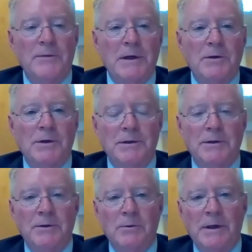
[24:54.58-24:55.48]
don't think you need to
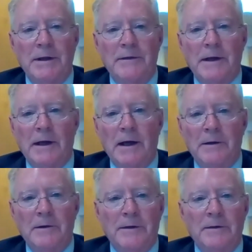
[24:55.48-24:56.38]
do anything
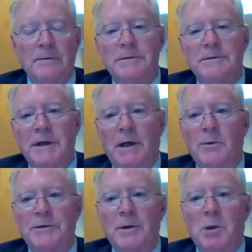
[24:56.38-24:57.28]
other than stick
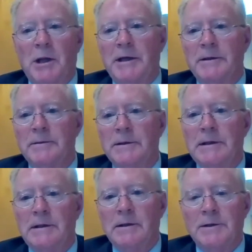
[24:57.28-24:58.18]
with the plan,
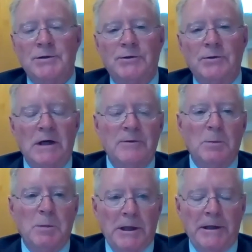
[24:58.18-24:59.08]
because you do have a
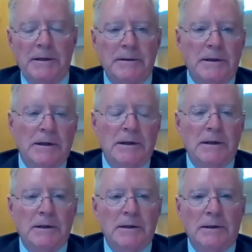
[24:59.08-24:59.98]
plan.
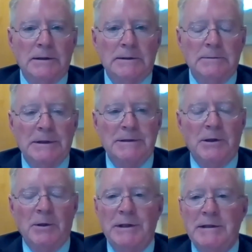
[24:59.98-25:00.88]
It's
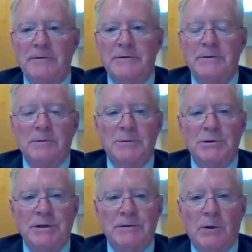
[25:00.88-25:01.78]
going to be tough to
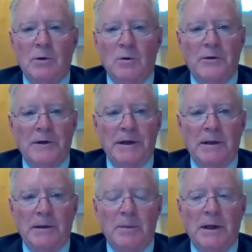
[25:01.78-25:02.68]
achieve the whole
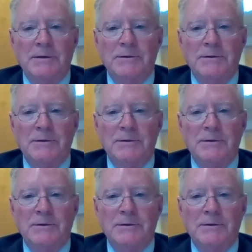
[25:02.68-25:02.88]
thing by